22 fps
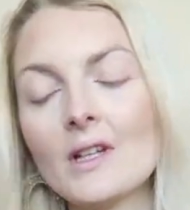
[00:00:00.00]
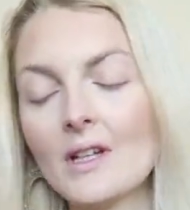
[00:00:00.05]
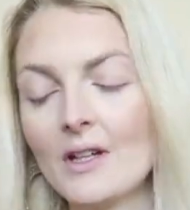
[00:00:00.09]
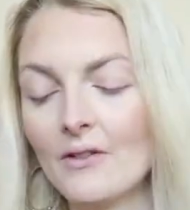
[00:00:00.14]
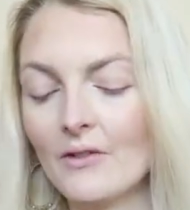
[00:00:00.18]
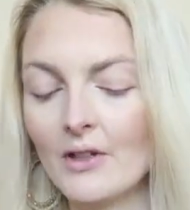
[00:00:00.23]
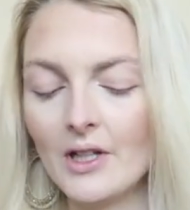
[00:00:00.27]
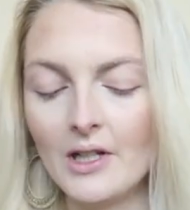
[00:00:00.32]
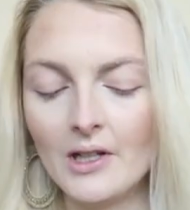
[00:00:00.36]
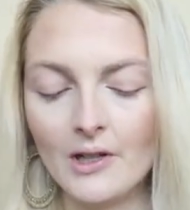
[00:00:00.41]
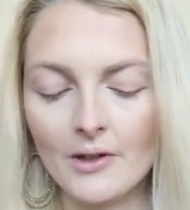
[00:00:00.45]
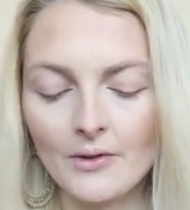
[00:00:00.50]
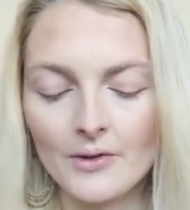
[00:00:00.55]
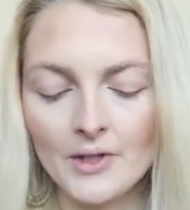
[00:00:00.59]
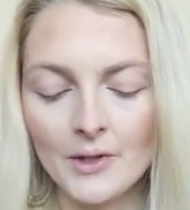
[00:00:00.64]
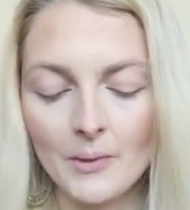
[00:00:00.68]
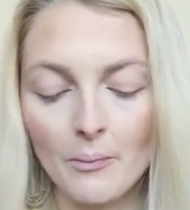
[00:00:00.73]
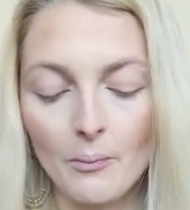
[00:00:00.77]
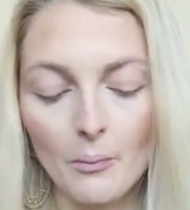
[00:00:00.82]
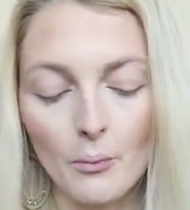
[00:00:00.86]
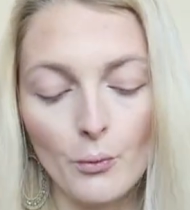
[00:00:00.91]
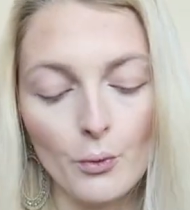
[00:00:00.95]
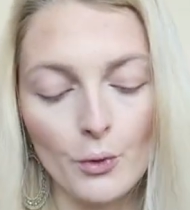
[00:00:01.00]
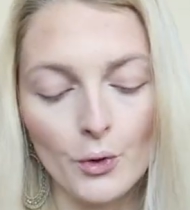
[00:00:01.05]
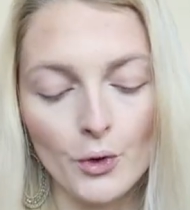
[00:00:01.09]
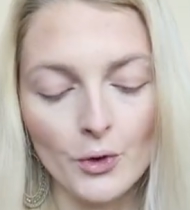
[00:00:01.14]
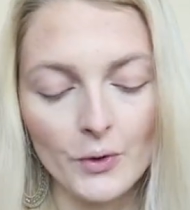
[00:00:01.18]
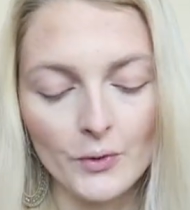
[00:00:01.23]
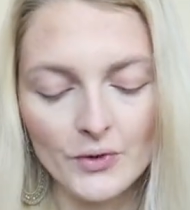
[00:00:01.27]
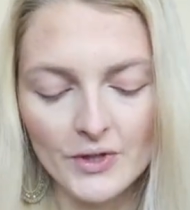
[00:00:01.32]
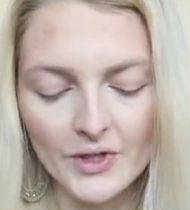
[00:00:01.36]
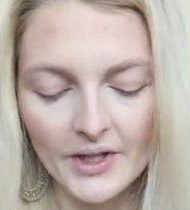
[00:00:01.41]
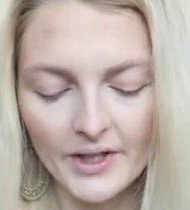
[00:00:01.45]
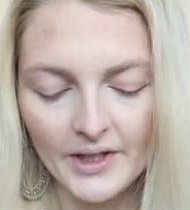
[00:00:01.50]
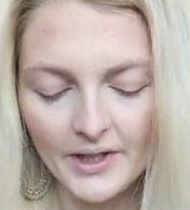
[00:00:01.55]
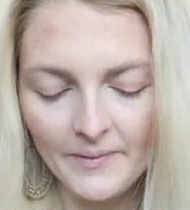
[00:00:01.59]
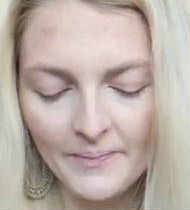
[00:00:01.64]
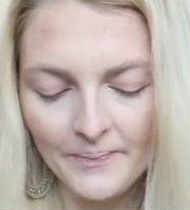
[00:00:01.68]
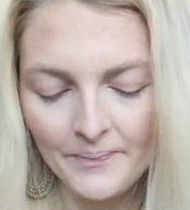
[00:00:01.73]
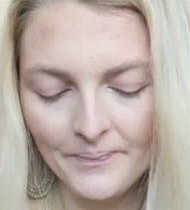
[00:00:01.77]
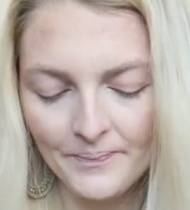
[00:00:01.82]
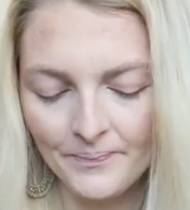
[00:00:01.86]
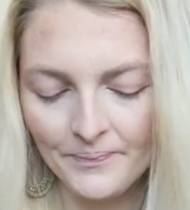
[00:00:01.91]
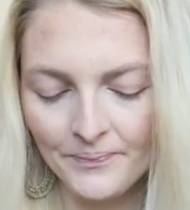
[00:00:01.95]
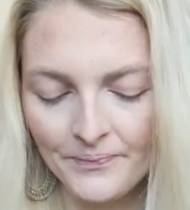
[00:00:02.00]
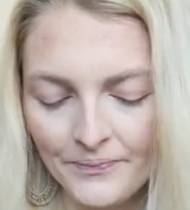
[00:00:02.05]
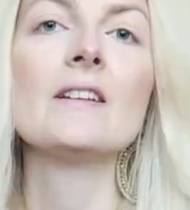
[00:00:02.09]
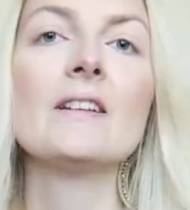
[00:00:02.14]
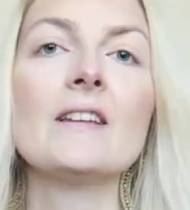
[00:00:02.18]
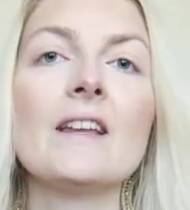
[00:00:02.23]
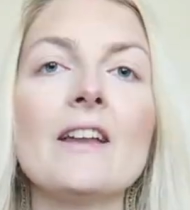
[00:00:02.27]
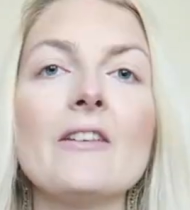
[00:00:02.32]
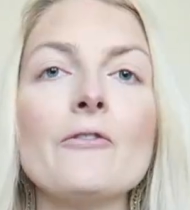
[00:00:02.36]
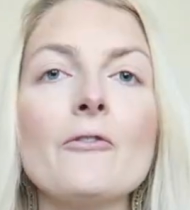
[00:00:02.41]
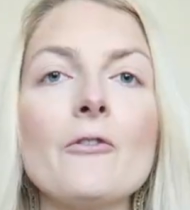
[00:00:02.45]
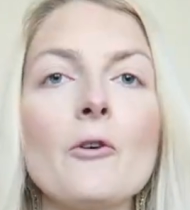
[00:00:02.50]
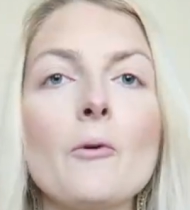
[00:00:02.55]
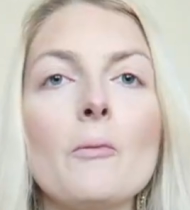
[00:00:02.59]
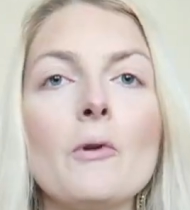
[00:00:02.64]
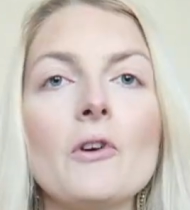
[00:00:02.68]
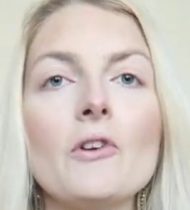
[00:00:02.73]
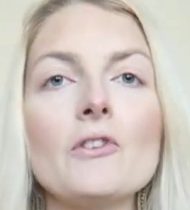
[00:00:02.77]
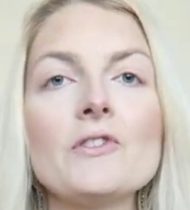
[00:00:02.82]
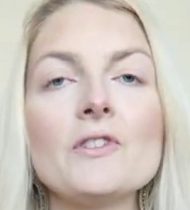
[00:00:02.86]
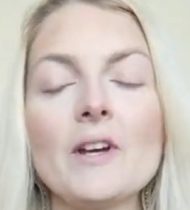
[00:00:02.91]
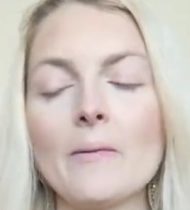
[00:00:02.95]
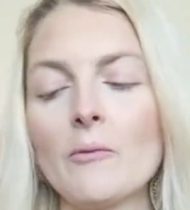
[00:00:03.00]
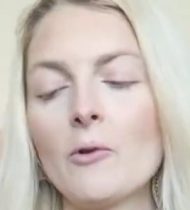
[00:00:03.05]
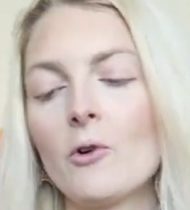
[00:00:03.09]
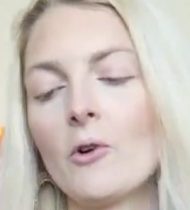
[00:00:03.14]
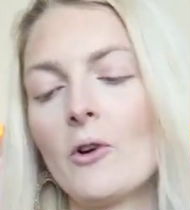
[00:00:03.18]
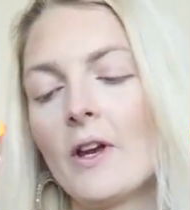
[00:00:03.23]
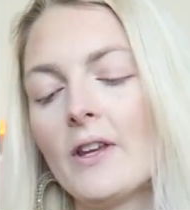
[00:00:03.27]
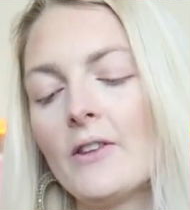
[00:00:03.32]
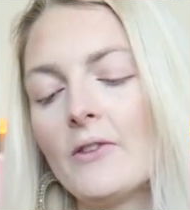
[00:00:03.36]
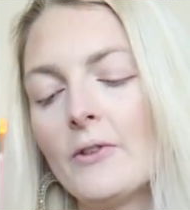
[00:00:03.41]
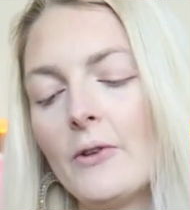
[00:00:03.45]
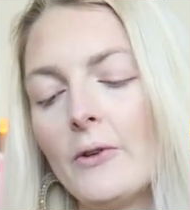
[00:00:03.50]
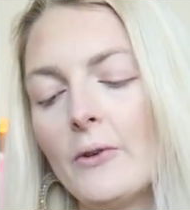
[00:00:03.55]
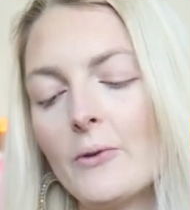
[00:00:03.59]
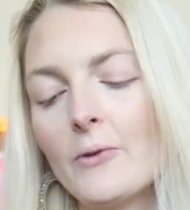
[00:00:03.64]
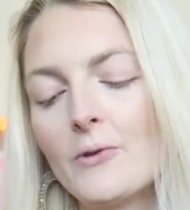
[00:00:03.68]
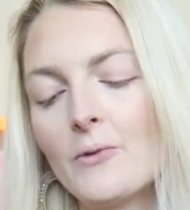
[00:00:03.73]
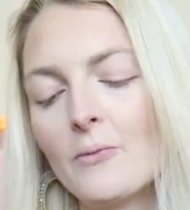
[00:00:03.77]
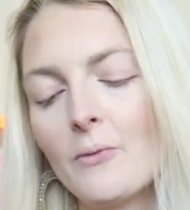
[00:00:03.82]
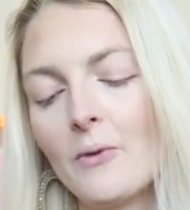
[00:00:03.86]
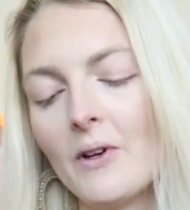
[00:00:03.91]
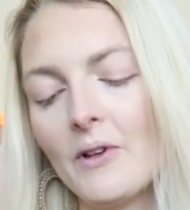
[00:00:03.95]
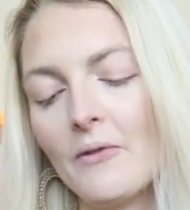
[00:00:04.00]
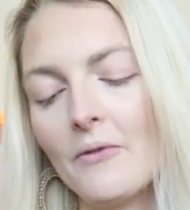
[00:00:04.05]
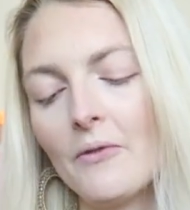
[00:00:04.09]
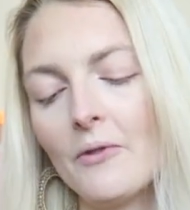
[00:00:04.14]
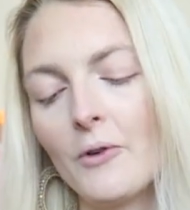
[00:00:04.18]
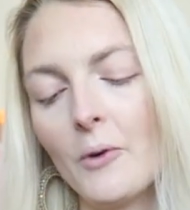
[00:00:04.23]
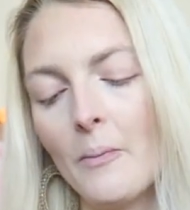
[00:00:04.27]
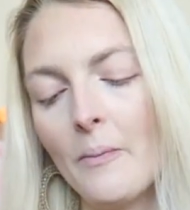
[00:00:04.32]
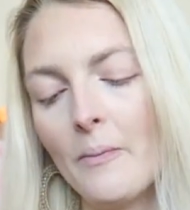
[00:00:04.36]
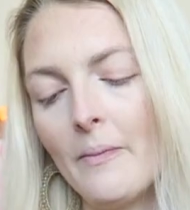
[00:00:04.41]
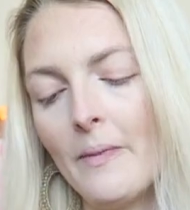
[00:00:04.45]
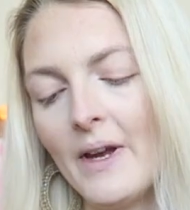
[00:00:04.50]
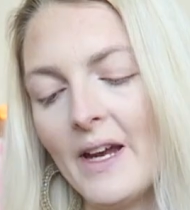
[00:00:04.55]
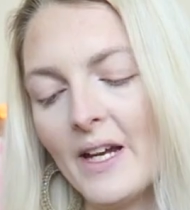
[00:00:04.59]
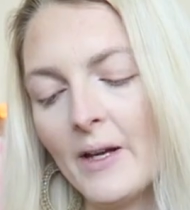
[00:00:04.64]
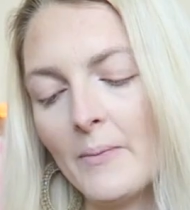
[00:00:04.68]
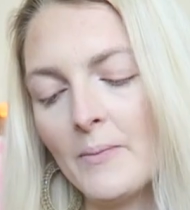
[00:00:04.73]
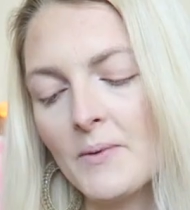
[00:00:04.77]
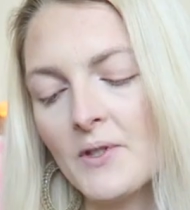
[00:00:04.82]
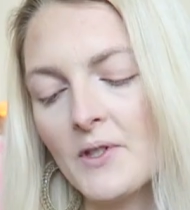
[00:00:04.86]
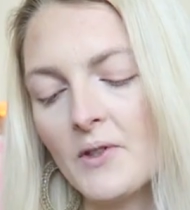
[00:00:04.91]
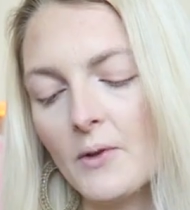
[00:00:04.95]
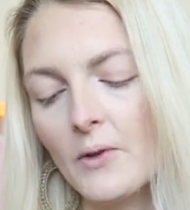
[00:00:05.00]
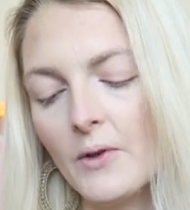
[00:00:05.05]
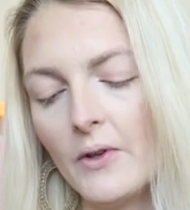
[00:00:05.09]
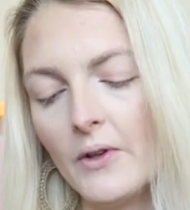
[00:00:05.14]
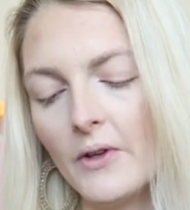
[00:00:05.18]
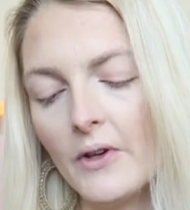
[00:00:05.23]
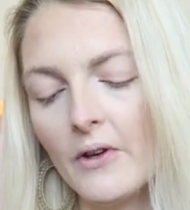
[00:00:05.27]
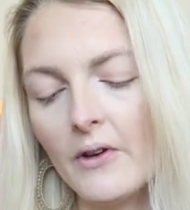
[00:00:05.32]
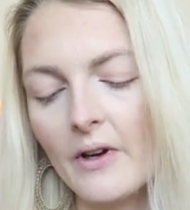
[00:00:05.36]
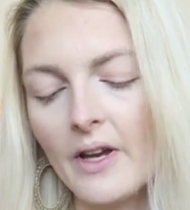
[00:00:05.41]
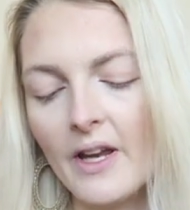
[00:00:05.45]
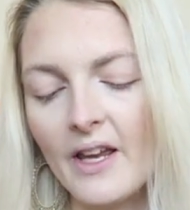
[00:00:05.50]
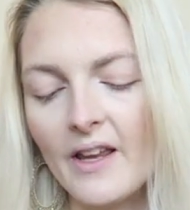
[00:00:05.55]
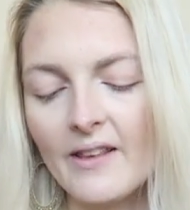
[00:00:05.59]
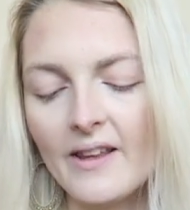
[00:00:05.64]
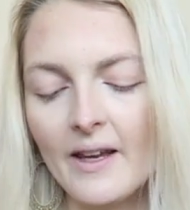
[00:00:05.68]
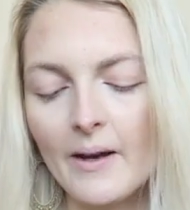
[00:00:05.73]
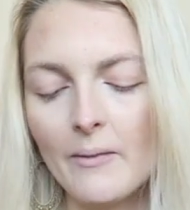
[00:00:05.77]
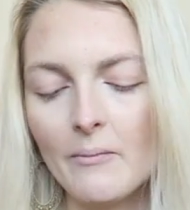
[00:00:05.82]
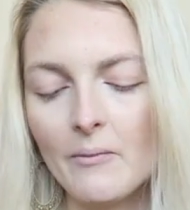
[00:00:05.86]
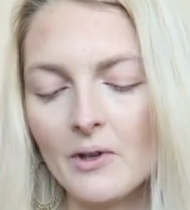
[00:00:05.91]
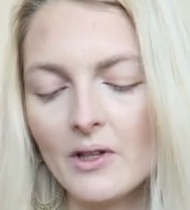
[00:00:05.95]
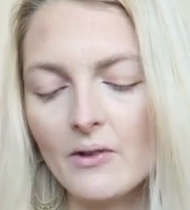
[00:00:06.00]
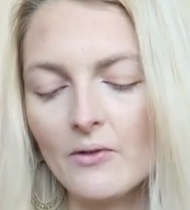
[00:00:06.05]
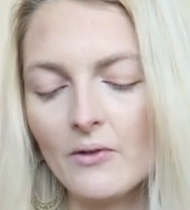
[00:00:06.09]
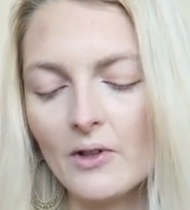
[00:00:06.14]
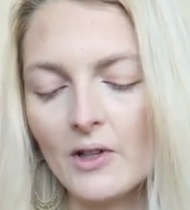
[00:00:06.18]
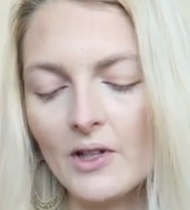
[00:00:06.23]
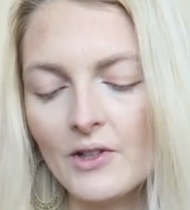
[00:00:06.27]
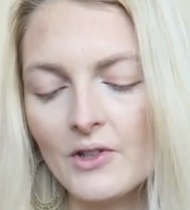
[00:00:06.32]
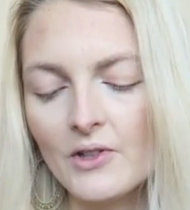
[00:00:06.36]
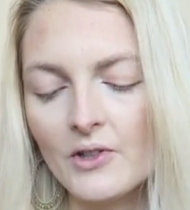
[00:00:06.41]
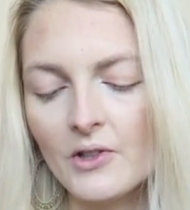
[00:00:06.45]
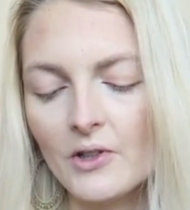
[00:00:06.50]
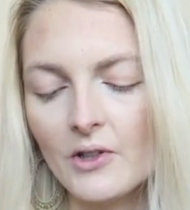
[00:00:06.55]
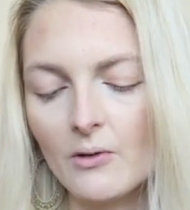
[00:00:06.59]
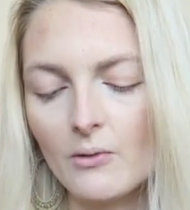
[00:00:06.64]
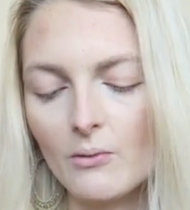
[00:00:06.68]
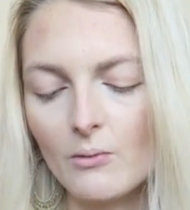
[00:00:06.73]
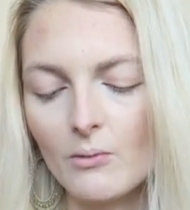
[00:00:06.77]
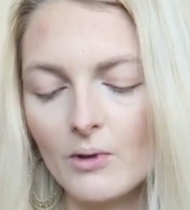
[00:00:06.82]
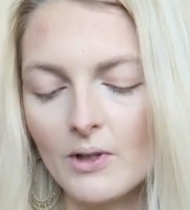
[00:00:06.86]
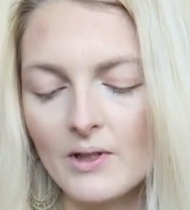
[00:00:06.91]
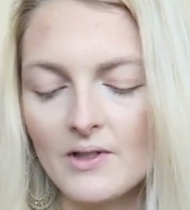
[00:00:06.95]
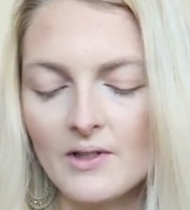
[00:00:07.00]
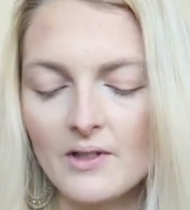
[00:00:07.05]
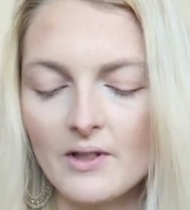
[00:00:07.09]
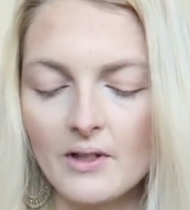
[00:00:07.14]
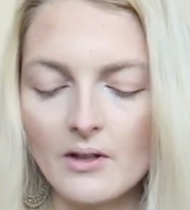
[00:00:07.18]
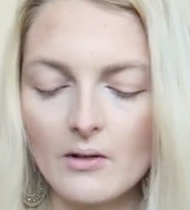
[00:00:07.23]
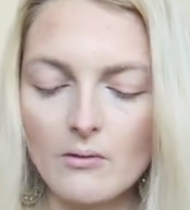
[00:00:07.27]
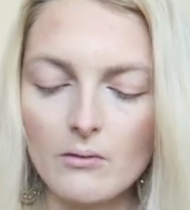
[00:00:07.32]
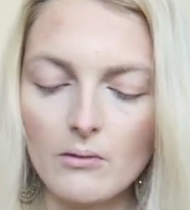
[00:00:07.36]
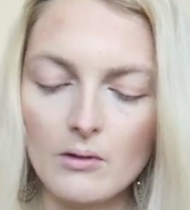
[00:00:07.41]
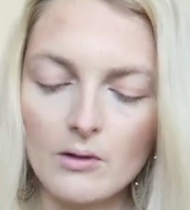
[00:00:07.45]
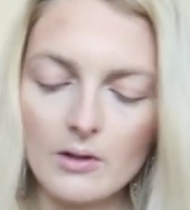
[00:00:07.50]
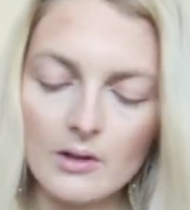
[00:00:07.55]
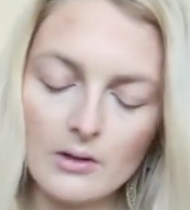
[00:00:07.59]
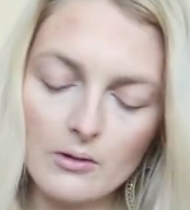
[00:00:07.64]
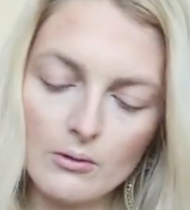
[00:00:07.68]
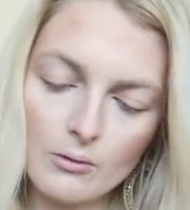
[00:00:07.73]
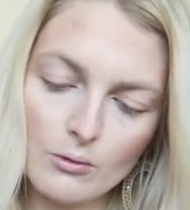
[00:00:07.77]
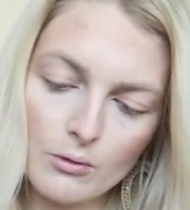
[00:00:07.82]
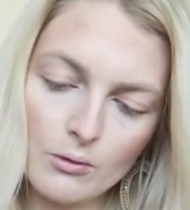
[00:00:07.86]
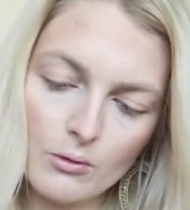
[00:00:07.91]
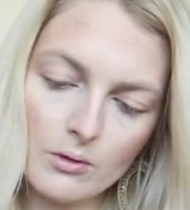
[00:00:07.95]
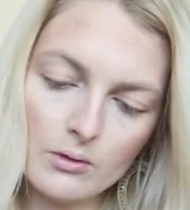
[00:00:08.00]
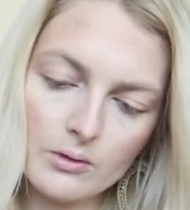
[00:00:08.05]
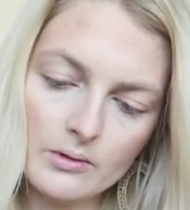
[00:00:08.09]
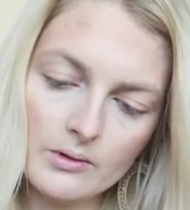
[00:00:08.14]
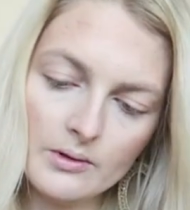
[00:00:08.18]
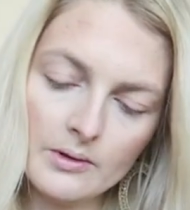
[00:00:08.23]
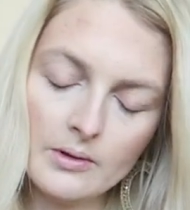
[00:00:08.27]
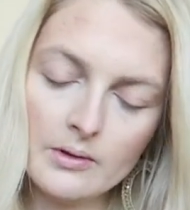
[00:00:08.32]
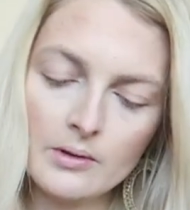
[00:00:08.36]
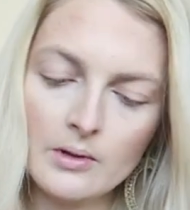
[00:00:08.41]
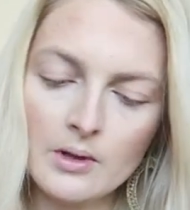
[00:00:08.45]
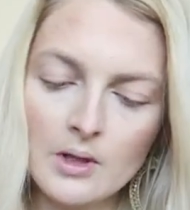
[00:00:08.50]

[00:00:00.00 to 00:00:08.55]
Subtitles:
I really love some bronzer. Then for blush, I'm going to use one from Makeup Studio, and I'm not really sure what's the color called.